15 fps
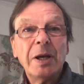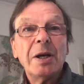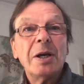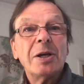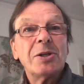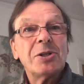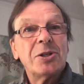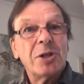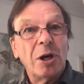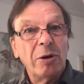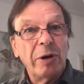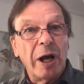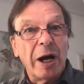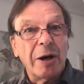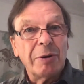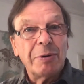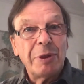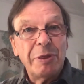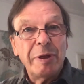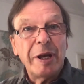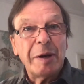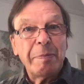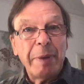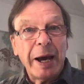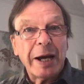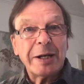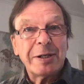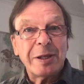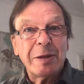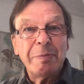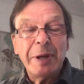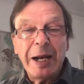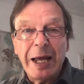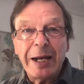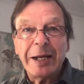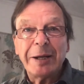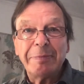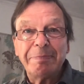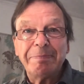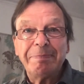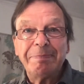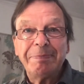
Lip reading: So now, think back to the millennium.